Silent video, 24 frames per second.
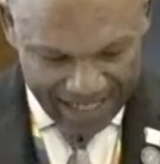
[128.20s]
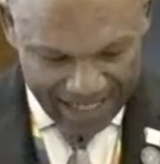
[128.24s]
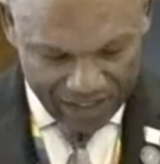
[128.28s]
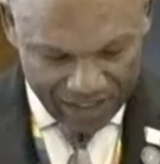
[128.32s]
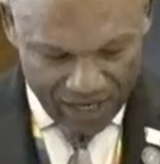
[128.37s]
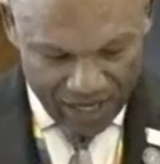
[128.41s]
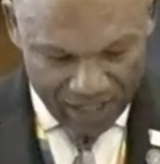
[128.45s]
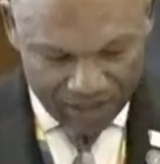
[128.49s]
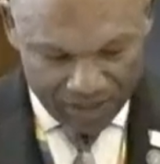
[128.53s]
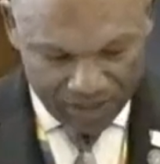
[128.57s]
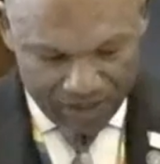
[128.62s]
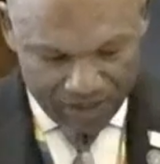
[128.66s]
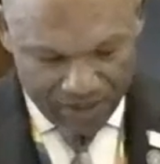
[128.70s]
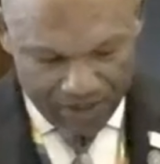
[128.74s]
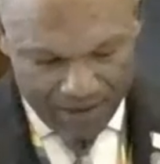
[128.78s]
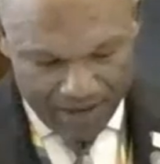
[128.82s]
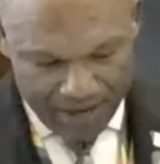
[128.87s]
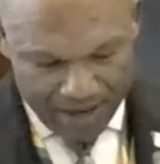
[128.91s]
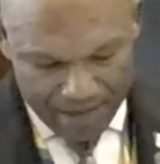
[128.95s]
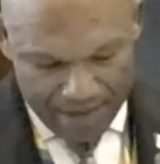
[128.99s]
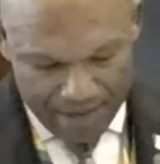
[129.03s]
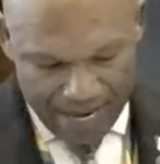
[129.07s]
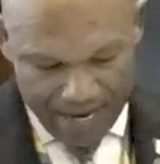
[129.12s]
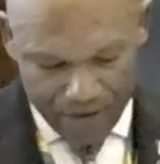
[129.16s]
also
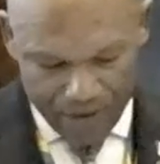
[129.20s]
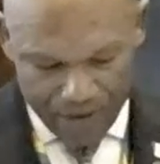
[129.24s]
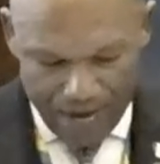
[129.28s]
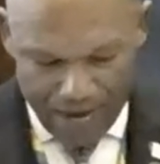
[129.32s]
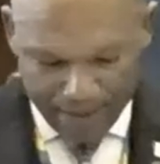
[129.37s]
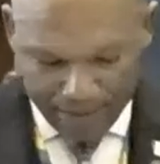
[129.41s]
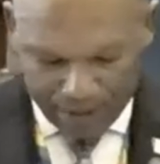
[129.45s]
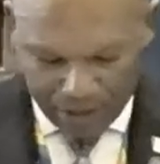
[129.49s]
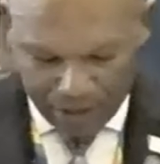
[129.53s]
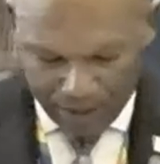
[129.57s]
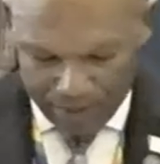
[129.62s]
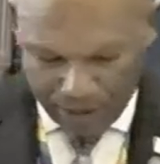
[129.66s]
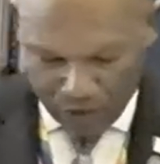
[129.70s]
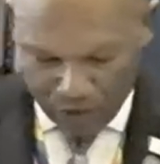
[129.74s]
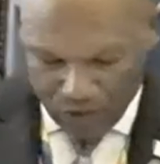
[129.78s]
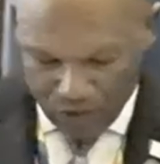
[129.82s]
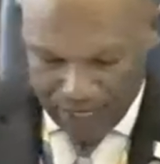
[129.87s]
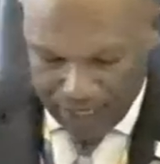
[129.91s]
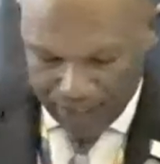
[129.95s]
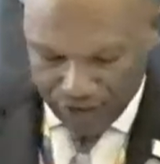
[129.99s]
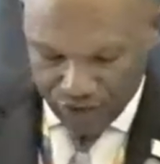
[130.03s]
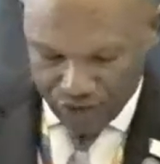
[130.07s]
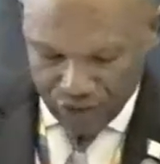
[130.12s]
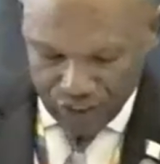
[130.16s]
a man who happens to be
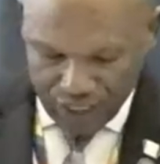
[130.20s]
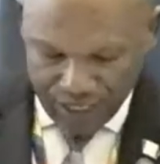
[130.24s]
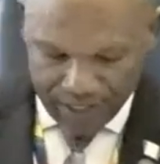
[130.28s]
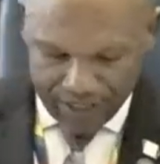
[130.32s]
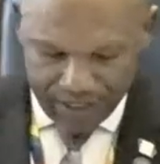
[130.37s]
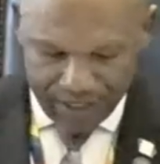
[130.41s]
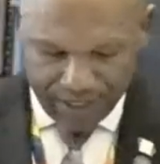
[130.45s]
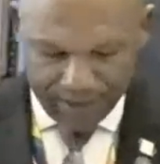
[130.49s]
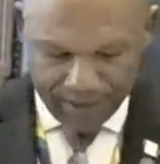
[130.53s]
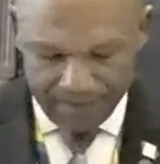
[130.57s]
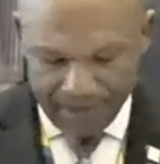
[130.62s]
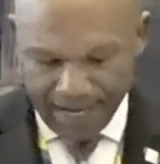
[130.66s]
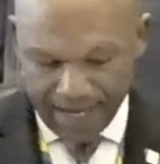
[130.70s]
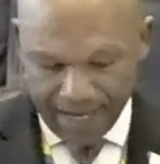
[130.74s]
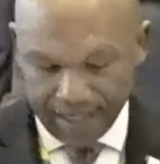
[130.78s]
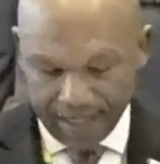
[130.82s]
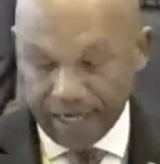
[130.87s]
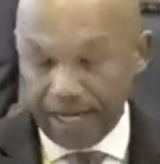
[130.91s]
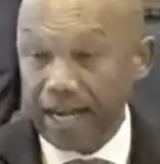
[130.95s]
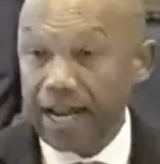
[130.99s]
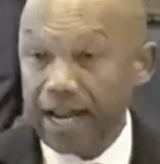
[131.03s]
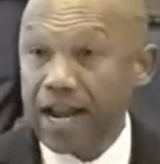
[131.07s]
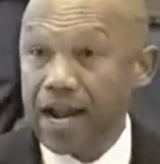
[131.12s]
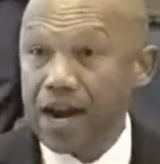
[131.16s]
transgender, and in
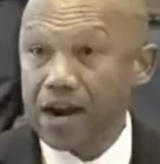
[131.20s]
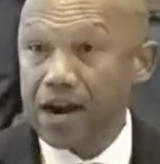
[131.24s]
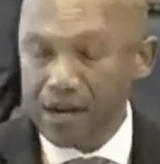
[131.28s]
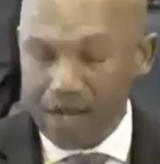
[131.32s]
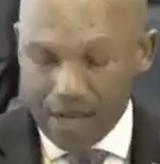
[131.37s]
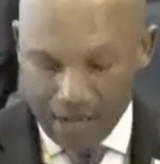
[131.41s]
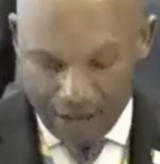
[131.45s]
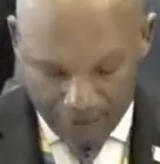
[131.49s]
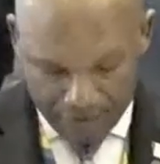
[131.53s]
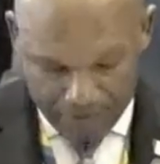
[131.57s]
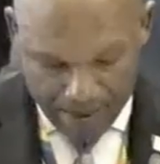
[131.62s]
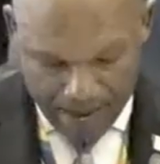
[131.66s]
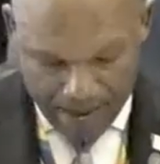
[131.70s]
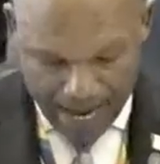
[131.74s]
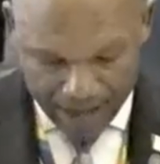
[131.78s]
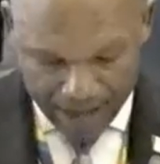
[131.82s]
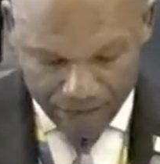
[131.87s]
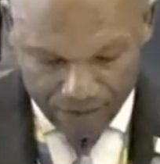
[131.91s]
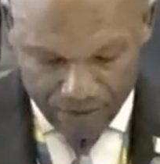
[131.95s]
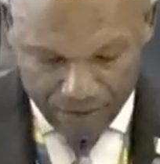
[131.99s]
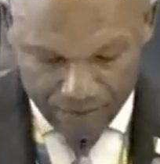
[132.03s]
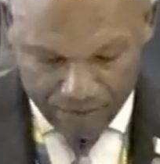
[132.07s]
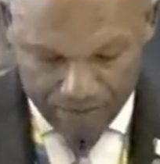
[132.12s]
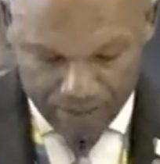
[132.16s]
an era of
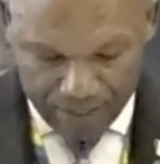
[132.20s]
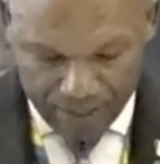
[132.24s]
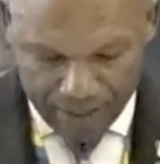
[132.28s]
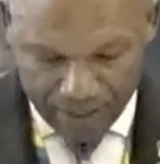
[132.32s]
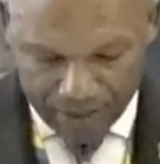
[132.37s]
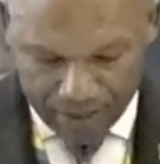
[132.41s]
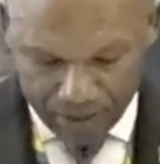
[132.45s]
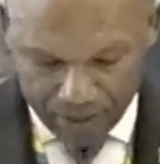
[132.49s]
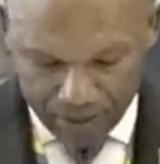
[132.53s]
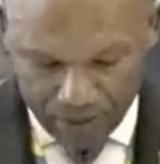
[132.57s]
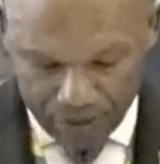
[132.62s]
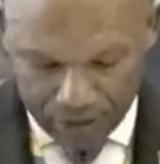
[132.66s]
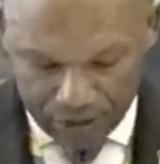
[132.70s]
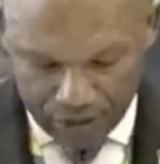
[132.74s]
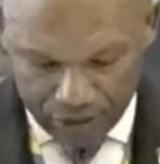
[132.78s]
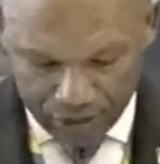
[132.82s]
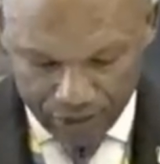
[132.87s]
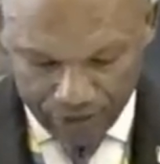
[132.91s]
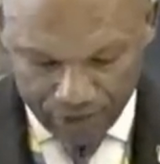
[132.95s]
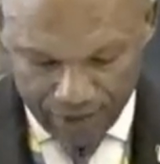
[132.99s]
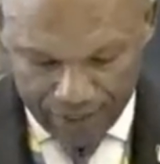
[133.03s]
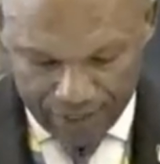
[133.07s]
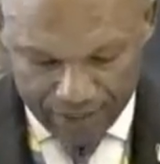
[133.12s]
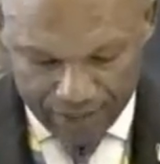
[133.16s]
bathroom bills, religious
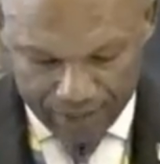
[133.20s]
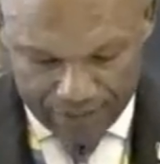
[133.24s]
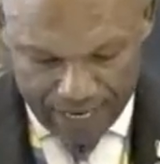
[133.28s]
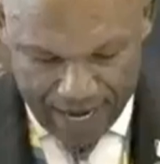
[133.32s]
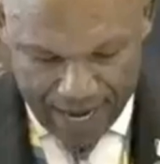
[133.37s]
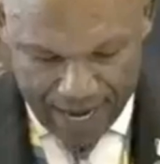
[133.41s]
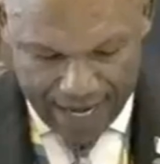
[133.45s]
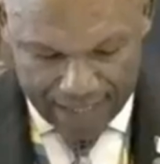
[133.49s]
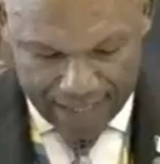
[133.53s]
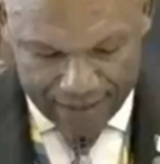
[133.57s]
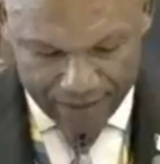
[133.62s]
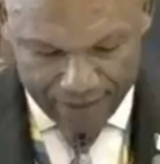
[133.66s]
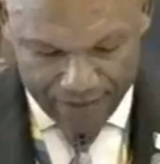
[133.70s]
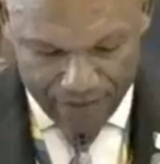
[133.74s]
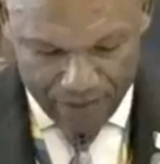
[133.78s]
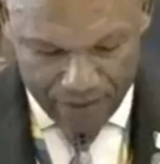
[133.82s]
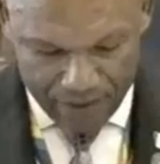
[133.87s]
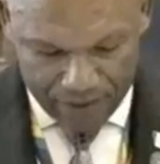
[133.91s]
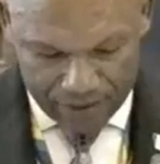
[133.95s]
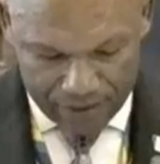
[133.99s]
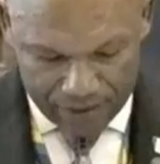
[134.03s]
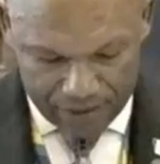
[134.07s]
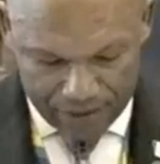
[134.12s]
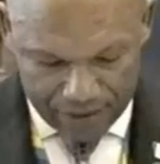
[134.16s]
freedom task
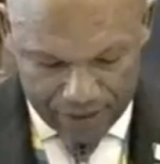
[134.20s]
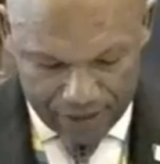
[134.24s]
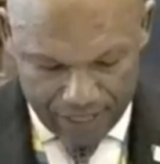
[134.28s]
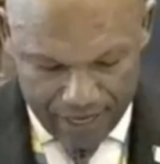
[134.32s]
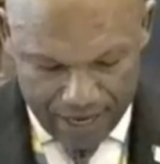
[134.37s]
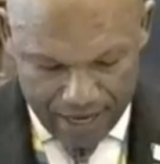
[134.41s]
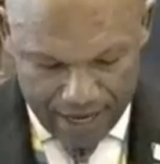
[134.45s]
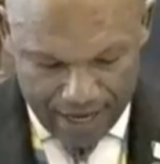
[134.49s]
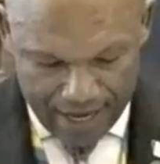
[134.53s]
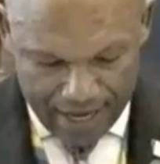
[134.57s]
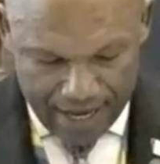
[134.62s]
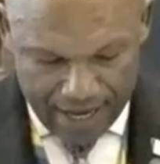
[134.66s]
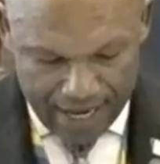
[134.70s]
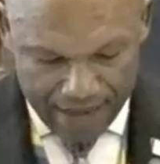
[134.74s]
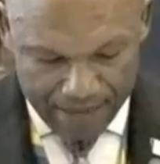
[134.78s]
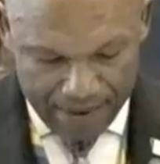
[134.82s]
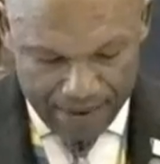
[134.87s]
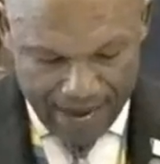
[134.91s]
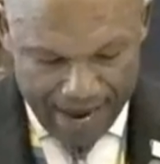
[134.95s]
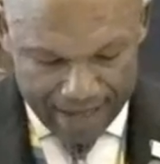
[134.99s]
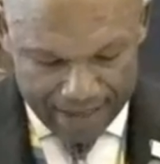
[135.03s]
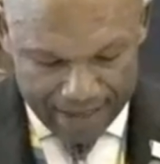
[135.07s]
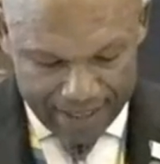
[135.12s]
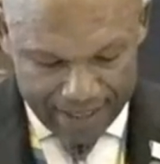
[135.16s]
forces, and
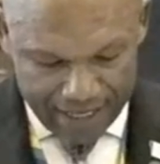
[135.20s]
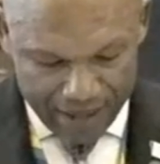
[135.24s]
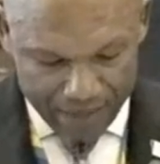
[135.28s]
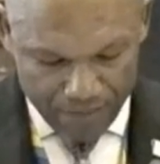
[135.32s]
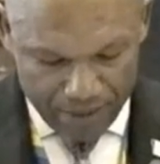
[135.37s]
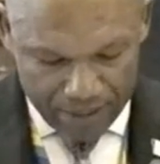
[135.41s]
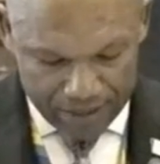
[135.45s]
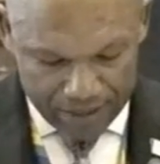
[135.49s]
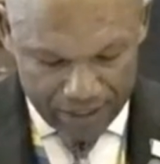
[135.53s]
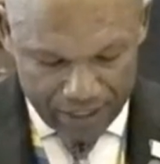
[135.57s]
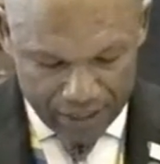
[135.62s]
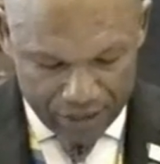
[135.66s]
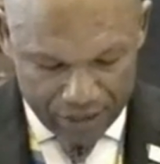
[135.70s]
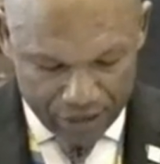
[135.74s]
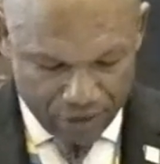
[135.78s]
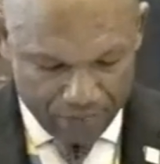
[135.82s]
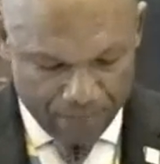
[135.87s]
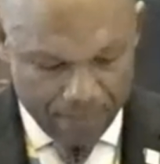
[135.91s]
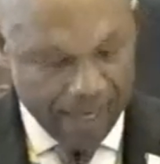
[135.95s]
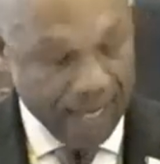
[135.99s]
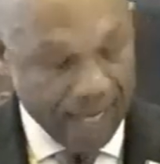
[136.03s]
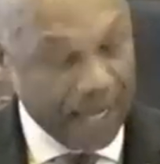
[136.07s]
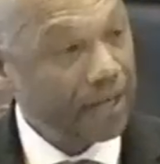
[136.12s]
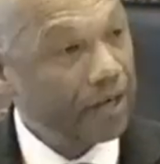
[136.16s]
back then a presidential
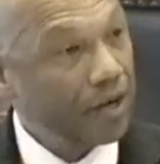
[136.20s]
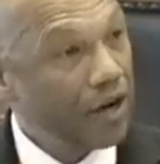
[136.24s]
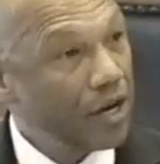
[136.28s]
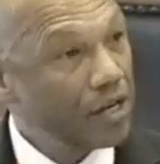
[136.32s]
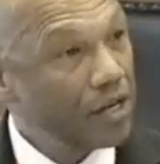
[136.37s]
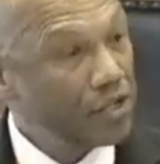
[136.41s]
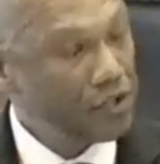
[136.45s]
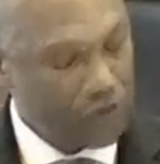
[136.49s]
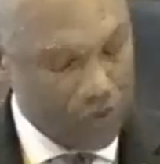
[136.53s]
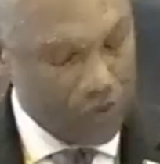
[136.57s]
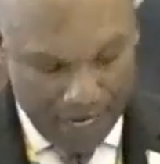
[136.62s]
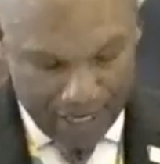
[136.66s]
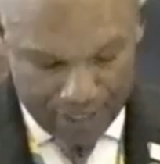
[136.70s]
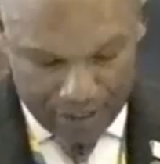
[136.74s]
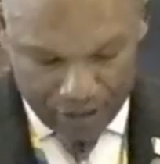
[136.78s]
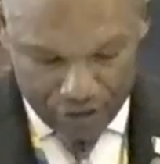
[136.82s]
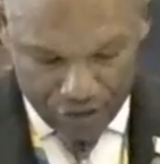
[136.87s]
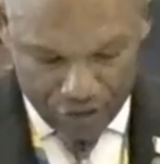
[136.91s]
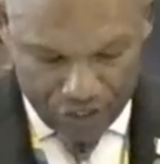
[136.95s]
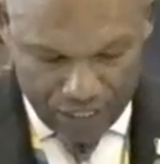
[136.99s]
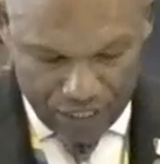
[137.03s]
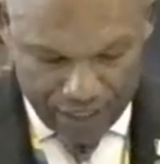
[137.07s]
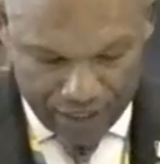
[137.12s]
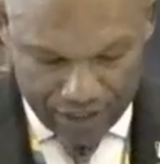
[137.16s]
ban on
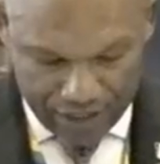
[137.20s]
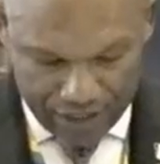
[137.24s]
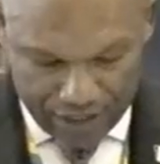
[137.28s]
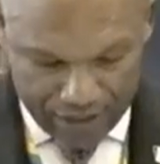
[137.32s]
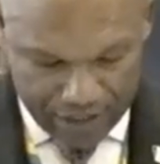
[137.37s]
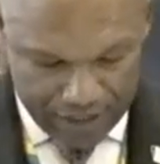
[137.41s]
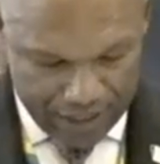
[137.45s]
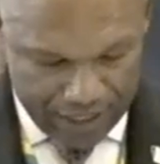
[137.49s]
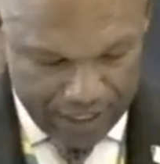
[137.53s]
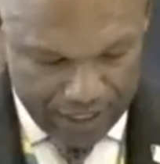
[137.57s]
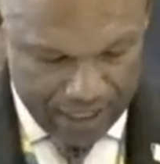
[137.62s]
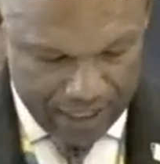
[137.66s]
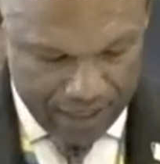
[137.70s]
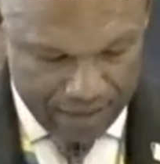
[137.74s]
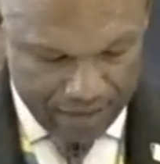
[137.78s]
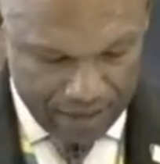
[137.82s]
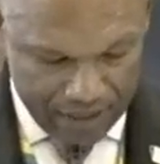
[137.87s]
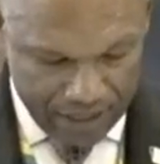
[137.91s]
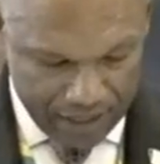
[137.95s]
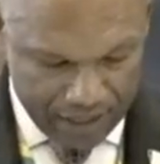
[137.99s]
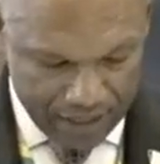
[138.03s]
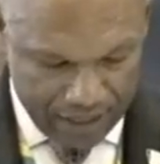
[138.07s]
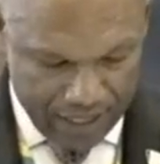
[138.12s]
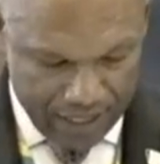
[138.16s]
transgenders in the
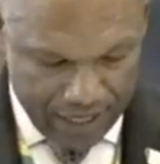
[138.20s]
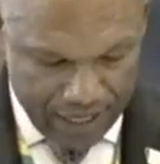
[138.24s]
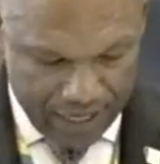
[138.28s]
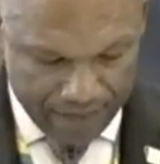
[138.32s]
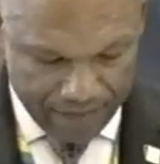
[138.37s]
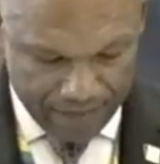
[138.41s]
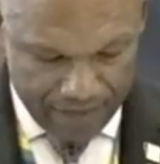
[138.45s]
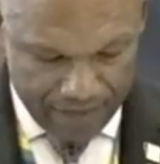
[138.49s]
military,